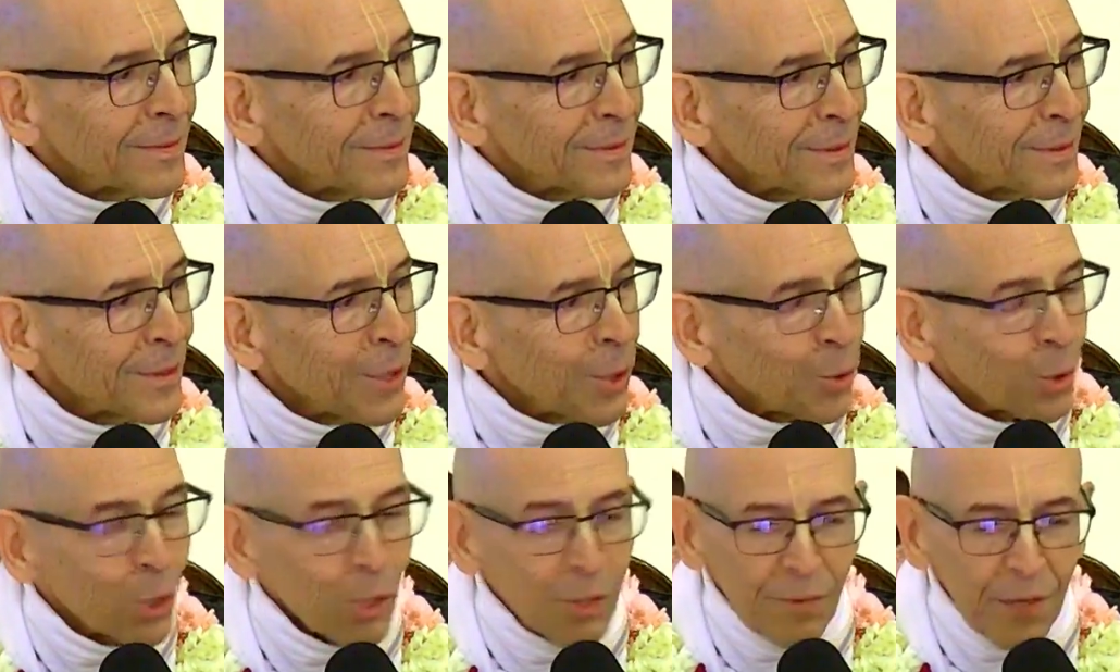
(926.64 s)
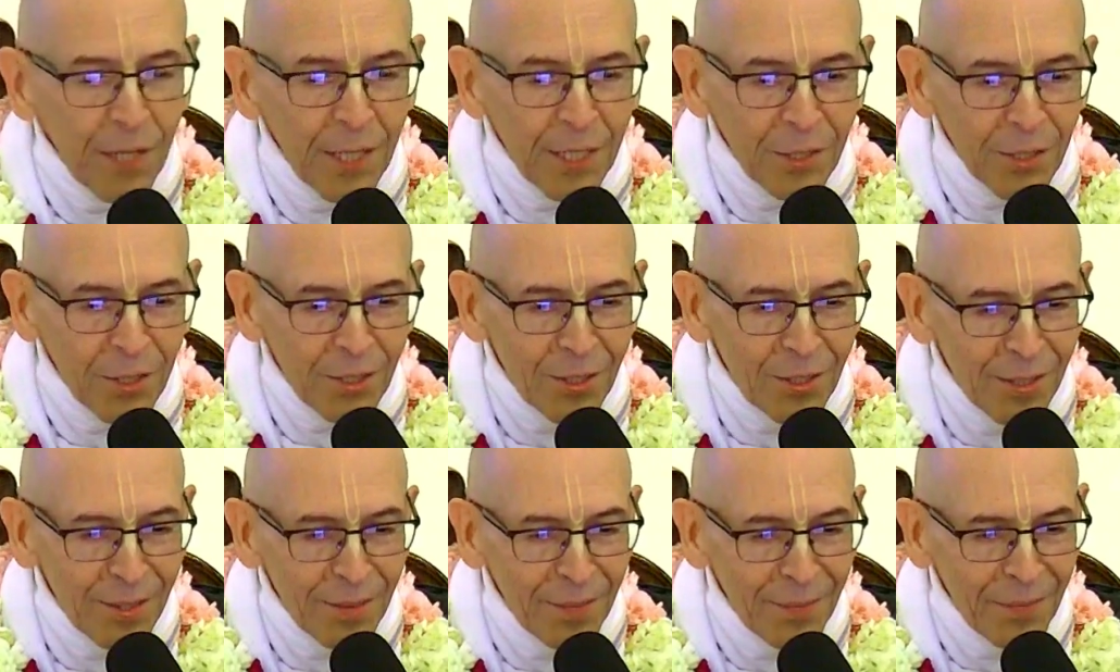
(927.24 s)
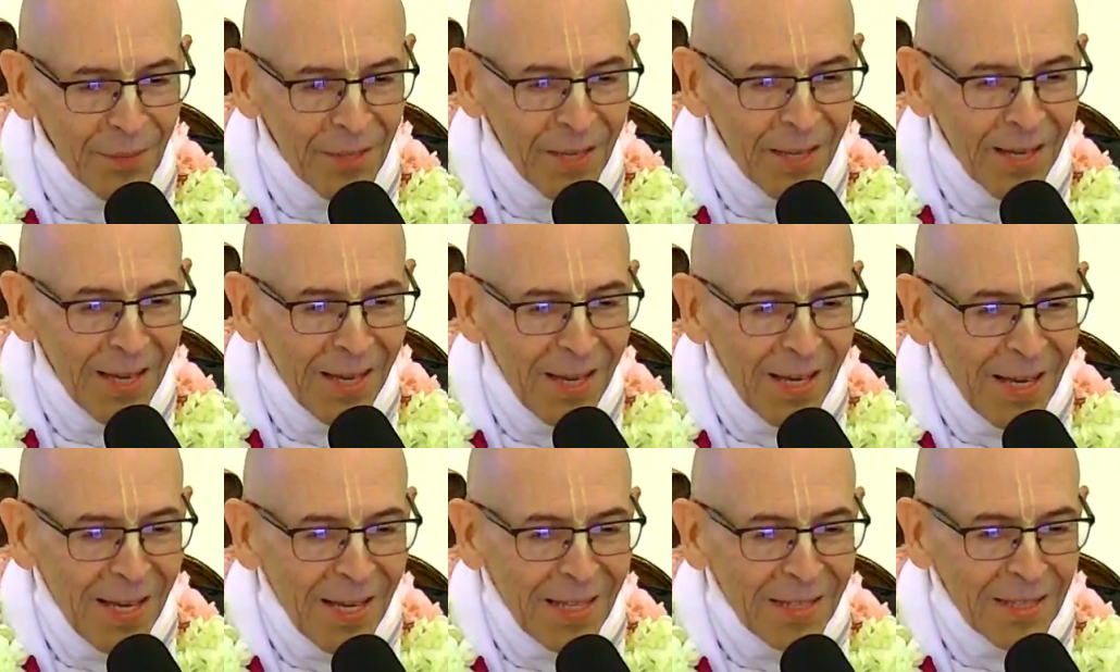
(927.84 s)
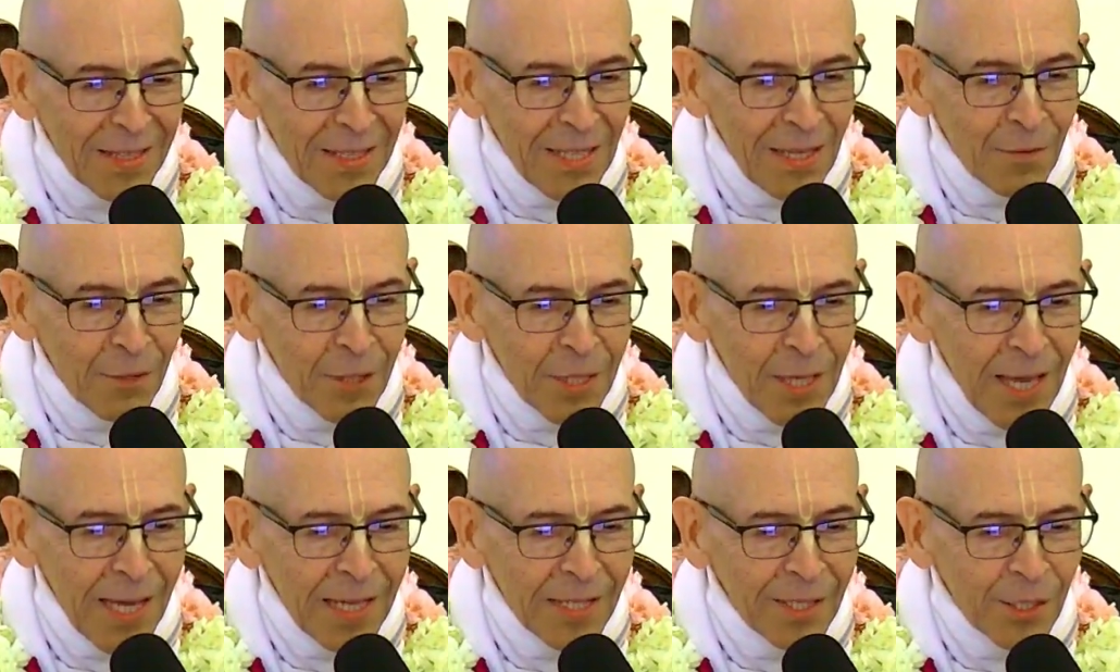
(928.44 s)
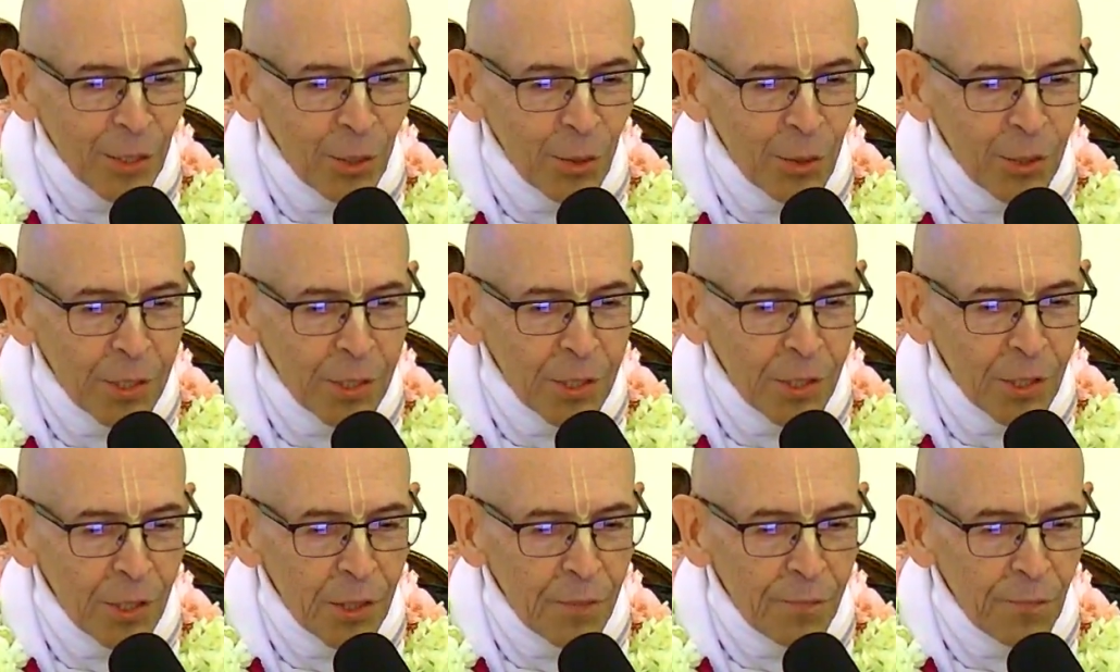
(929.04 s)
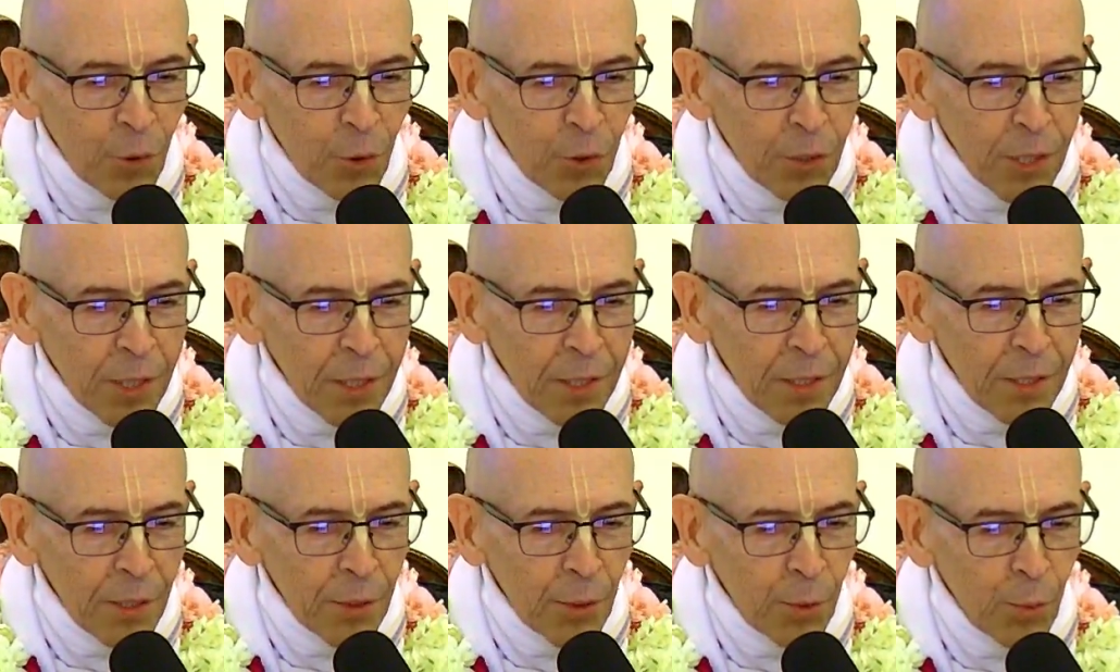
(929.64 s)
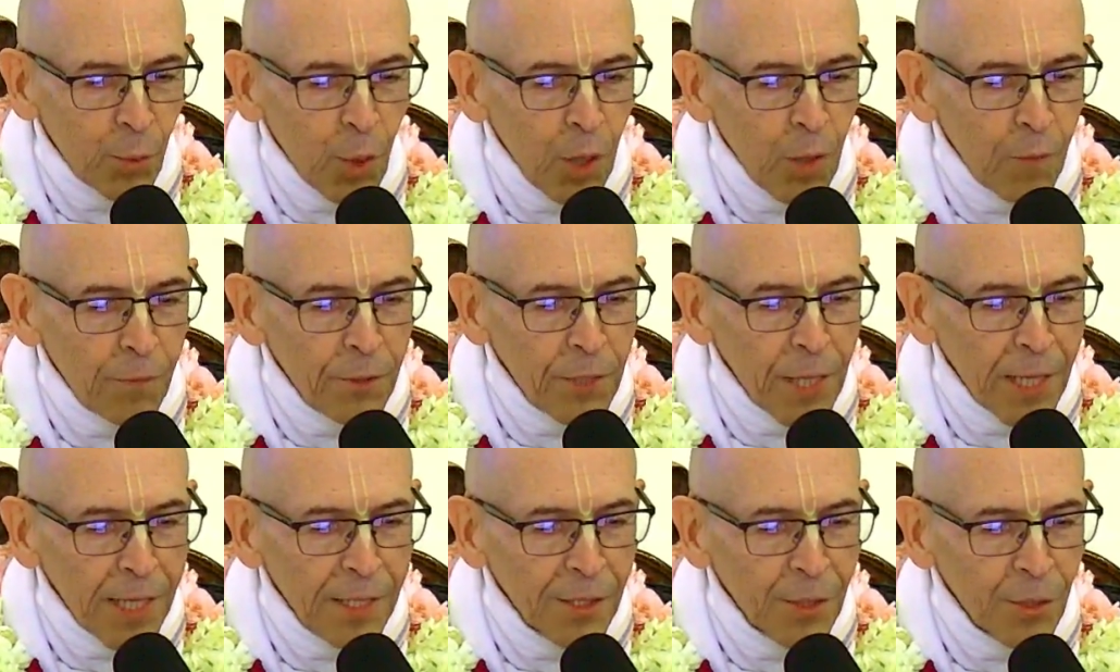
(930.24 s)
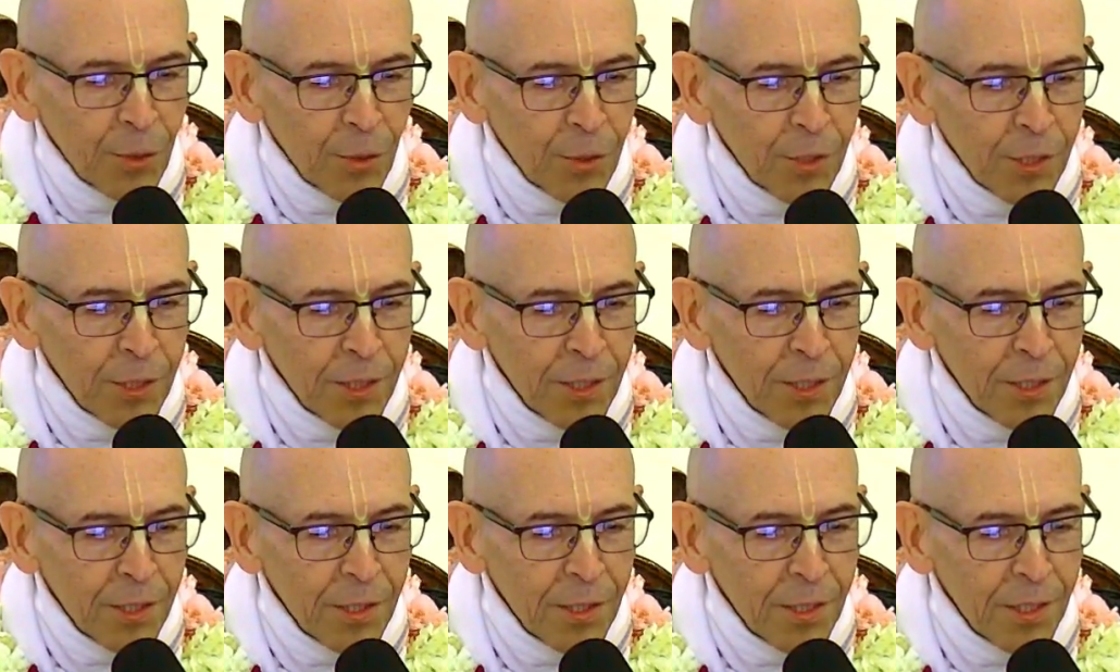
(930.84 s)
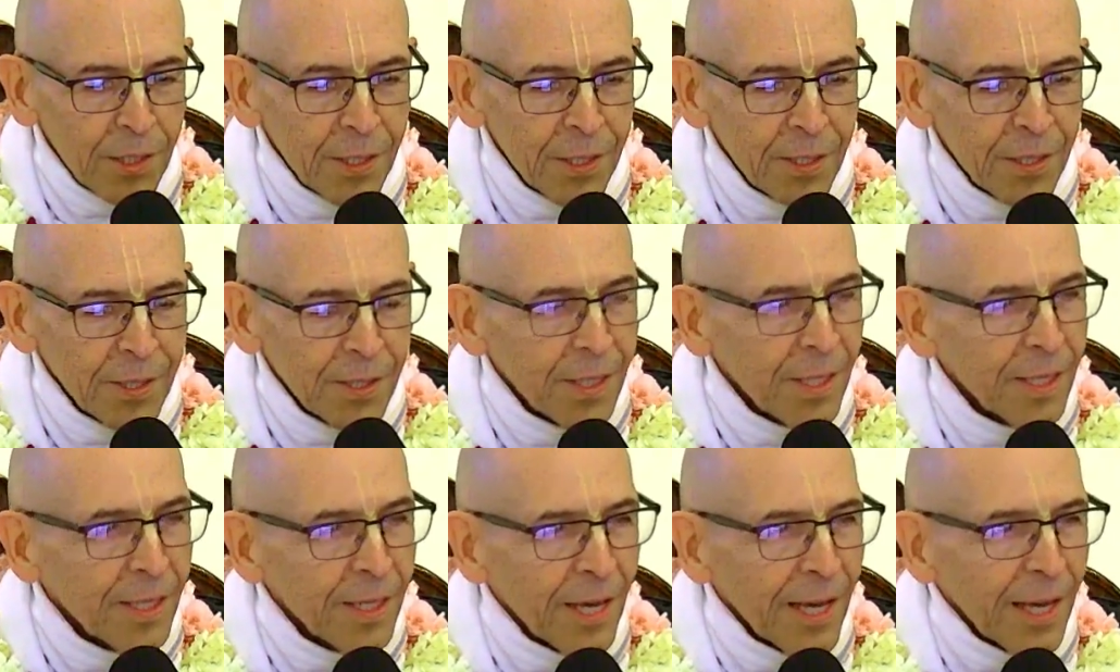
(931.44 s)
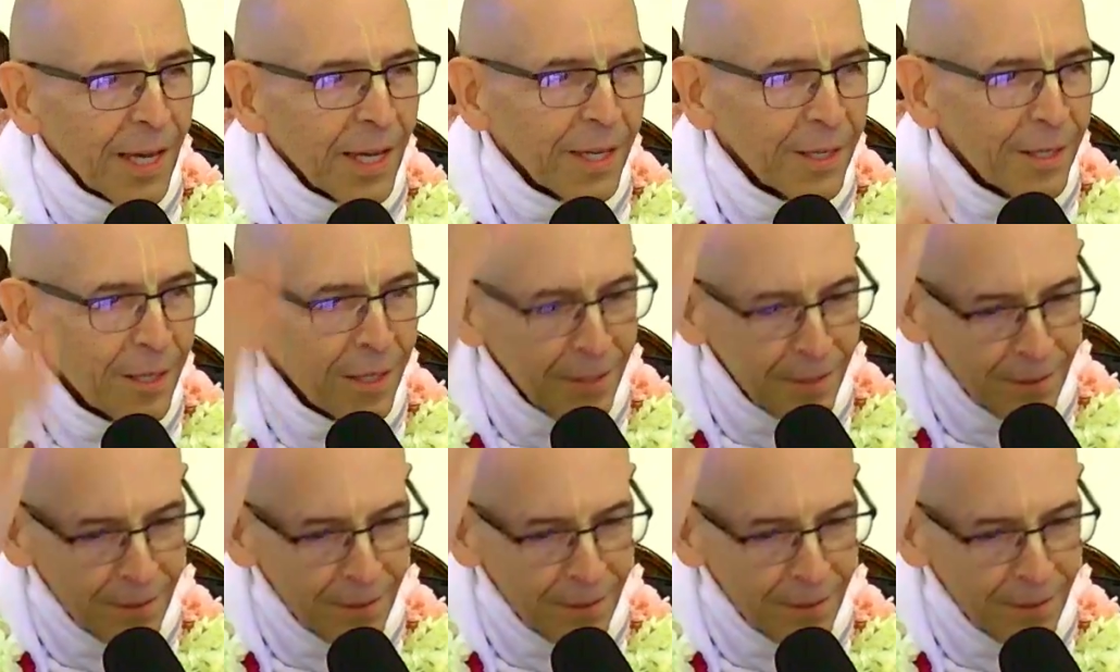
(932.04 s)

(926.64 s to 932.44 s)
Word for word: Lotus face. And the 11th canto is his forehead, and the 12th canto is his head.